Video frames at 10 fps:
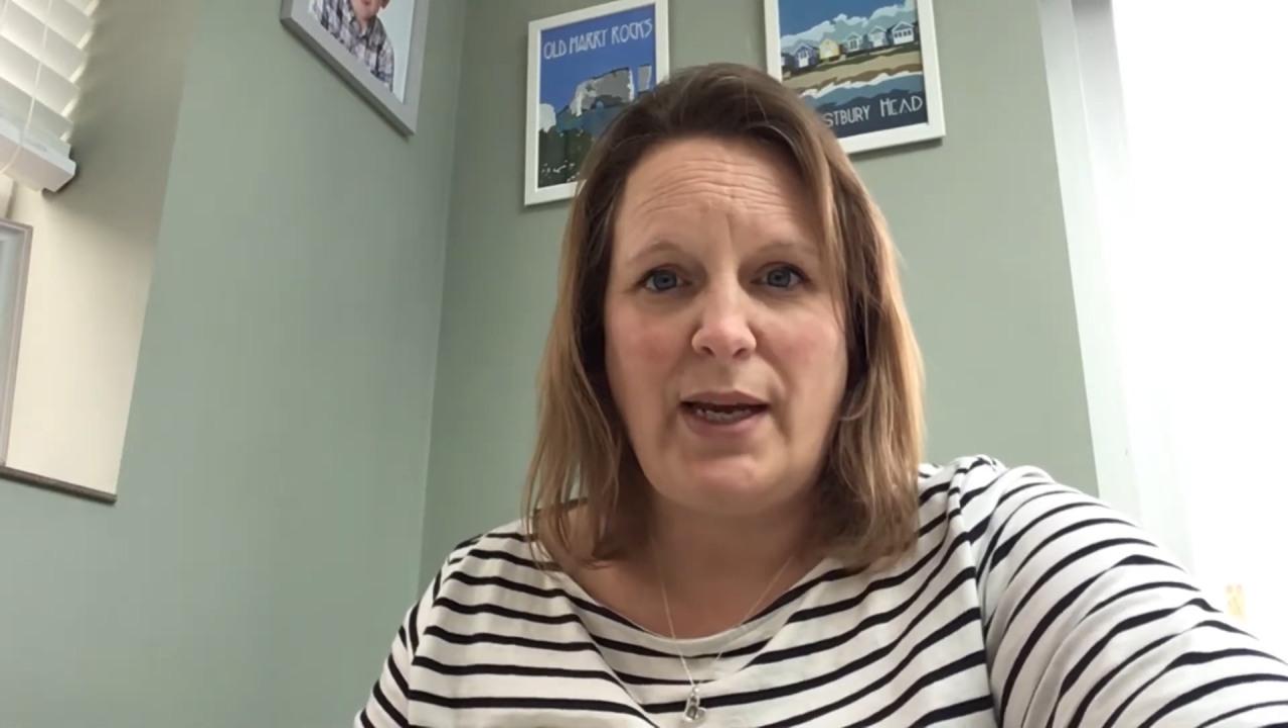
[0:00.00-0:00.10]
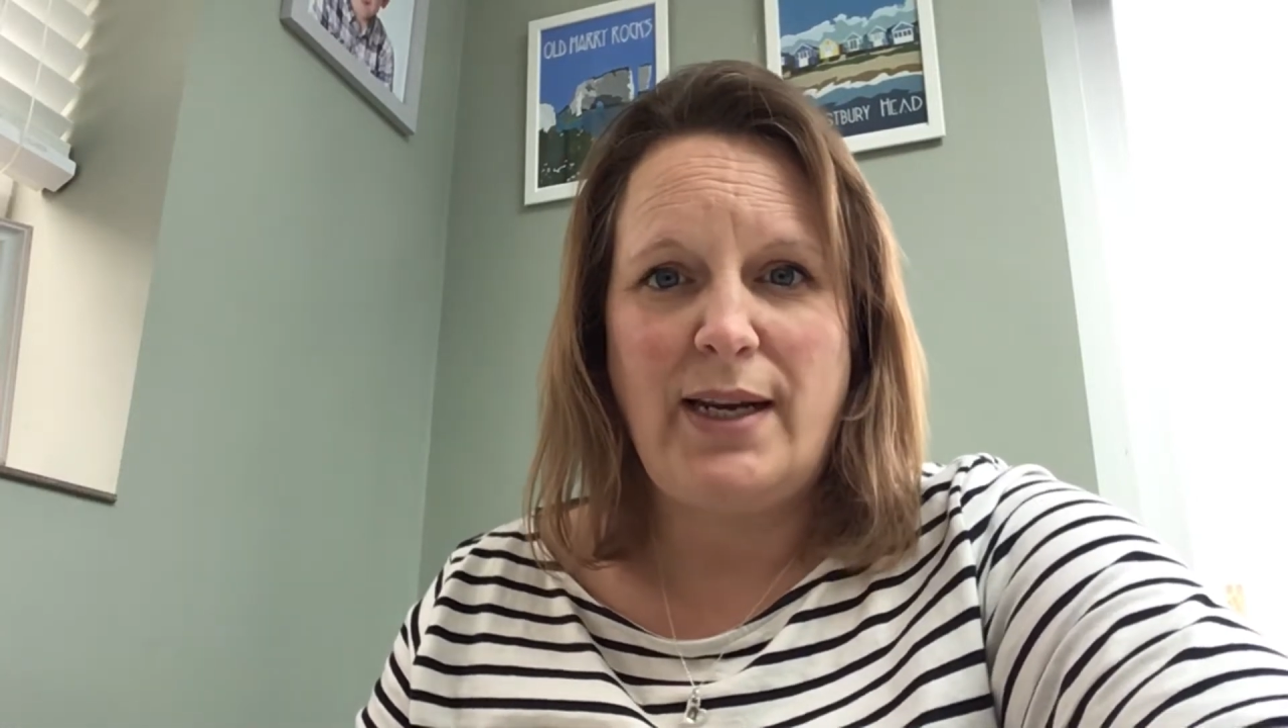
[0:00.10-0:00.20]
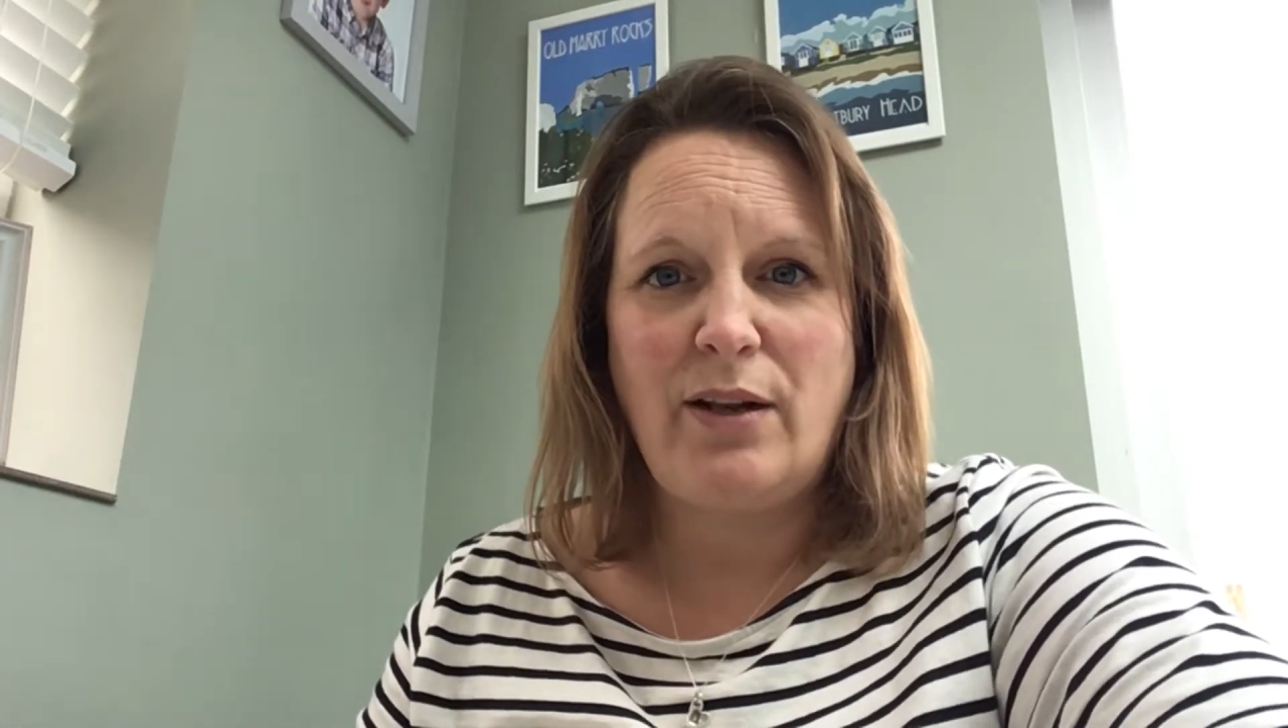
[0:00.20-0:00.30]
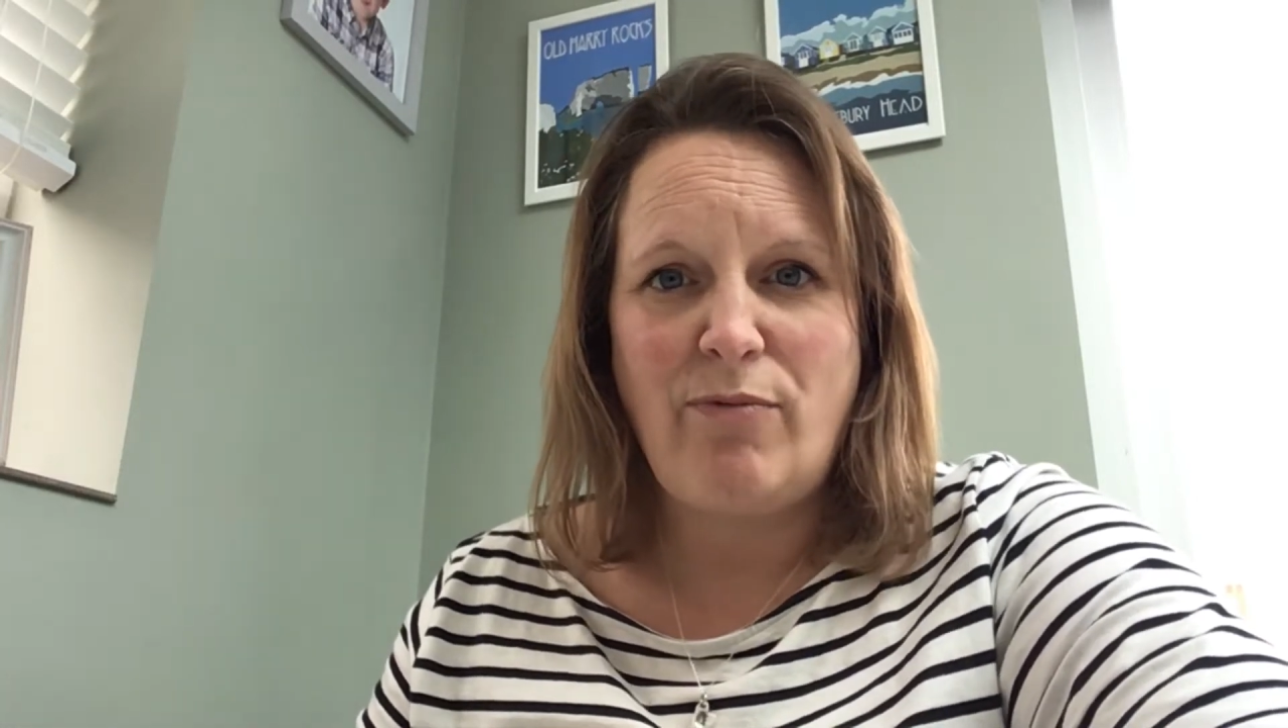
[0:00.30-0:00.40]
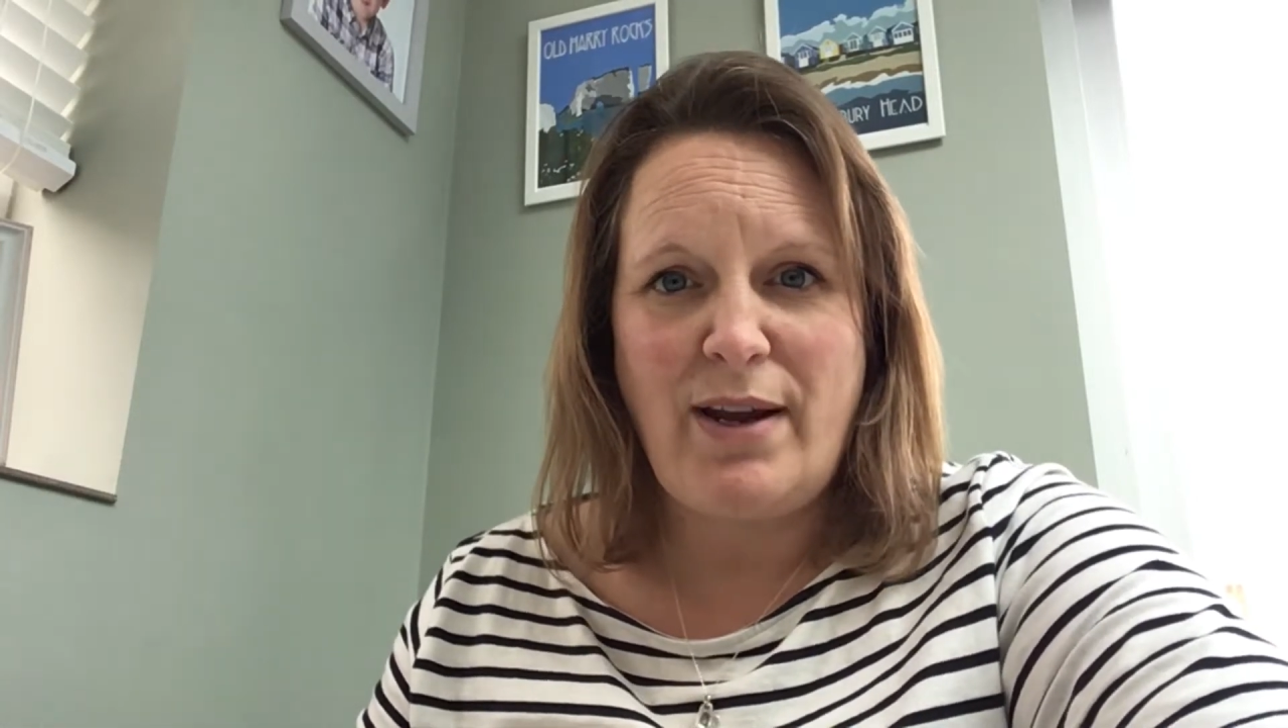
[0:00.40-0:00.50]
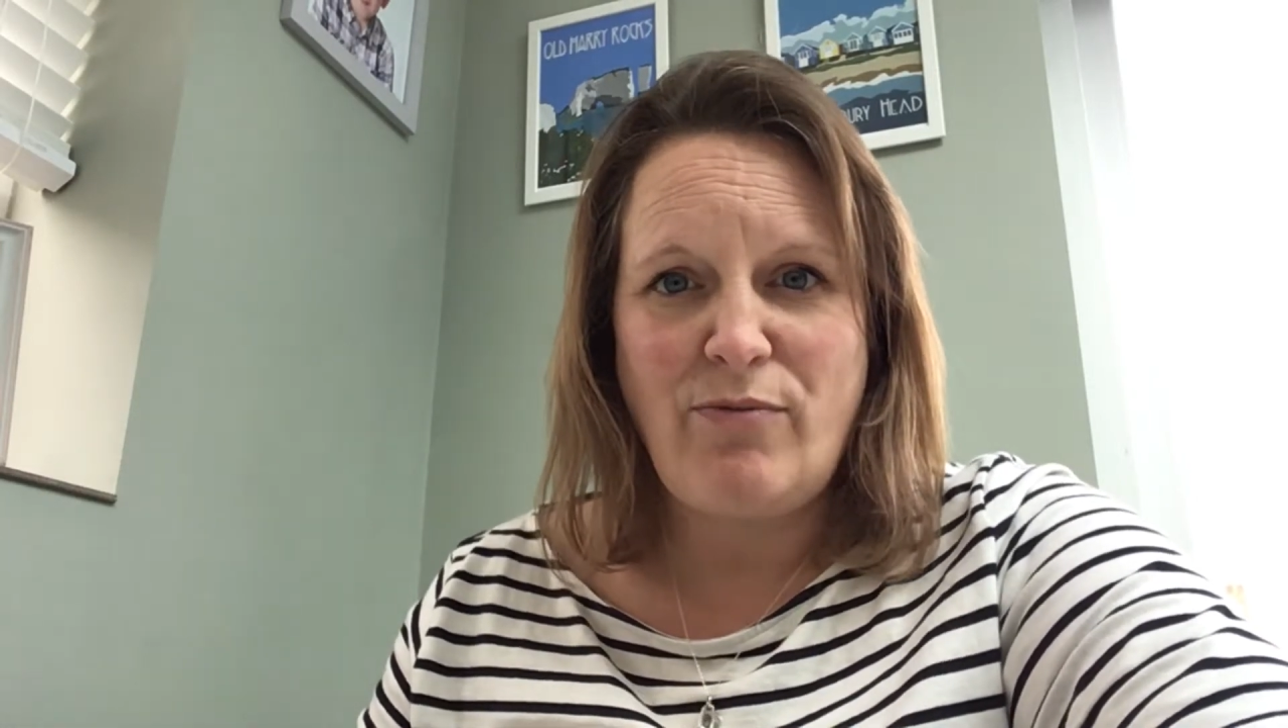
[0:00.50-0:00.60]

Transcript: Little Red